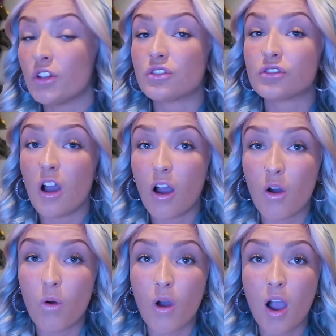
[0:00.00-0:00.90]

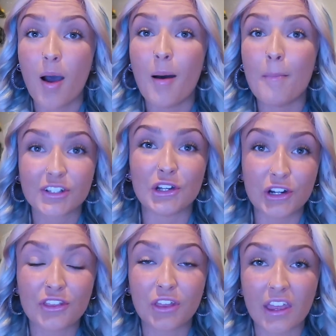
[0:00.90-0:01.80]
So a
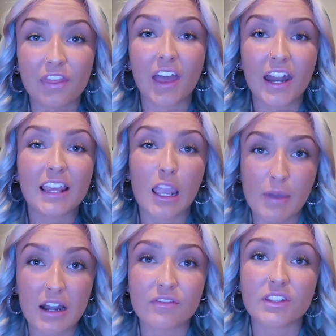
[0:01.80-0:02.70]
good thing that came
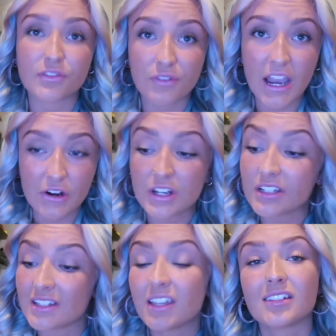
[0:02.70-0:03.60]
out of this
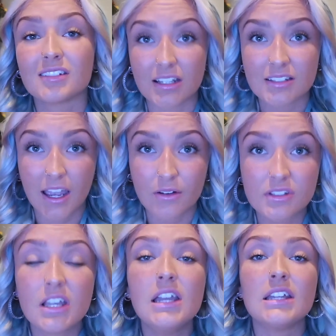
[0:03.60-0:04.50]
virus is
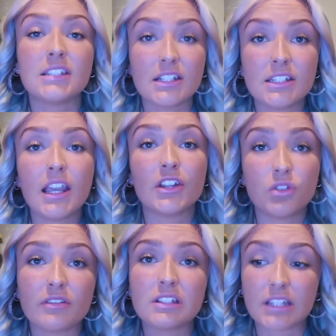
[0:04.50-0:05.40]
discounts. Disney, I do
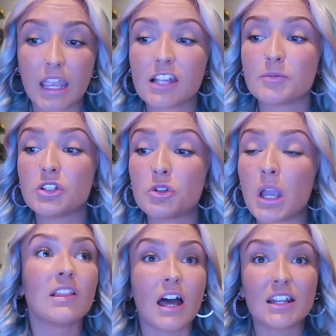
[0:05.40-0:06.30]
have to say, has been
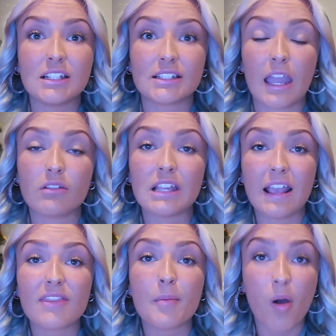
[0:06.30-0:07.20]
doing a lot of discounts
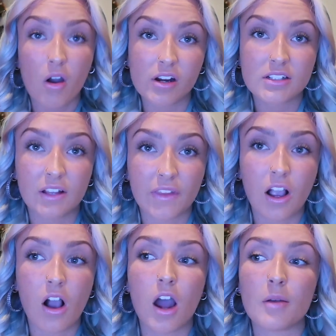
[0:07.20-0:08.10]
in the parks and
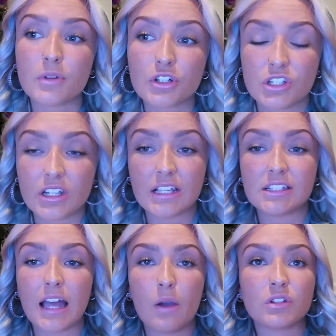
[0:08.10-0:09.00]
like on
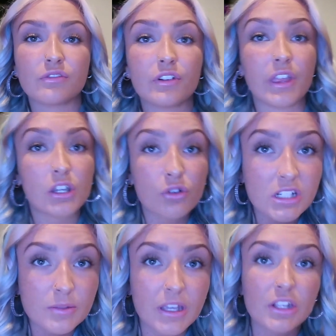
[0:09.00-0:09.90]
merchandise that was for like
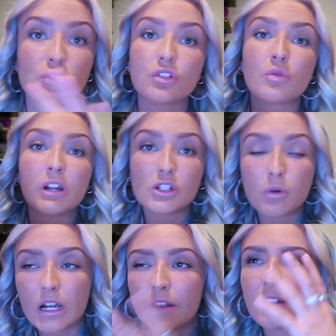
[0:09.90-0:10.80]
Christmas or
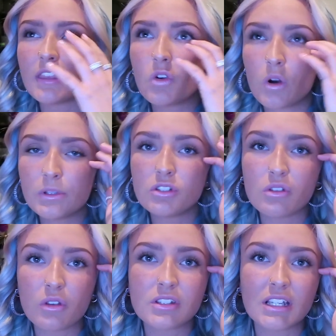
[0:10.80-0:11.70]
2020. And like they normally
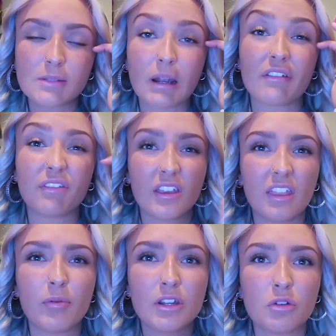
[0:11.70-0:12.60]
do those things, but I feel like
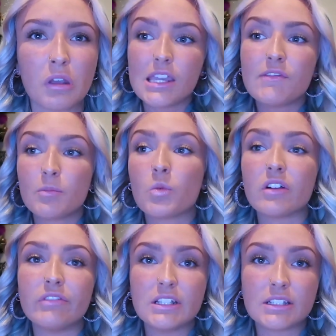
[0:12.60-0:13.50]
they've been doing even more
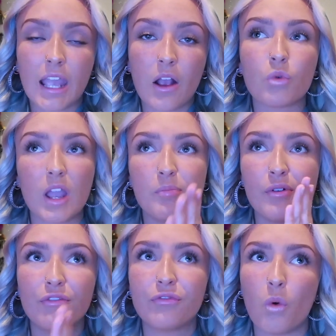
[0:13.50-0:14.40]
of a discount. Right
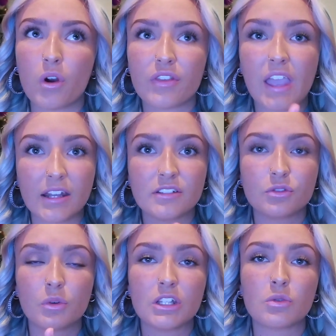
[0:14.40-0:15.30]
before the end of
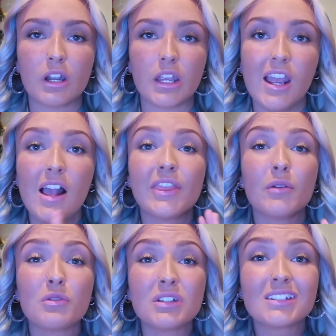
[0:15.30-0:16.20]
2020, they
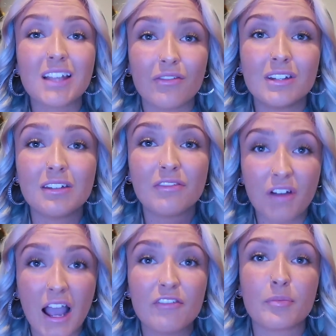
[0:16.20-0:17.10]
were doing
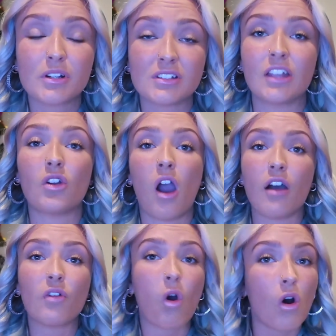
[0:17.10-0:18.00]
75%
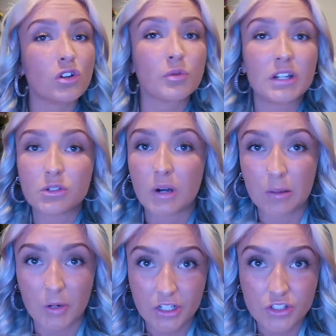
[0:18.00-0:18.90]
off all
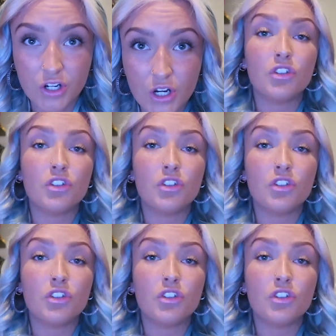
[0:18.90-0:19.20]
2020 merch.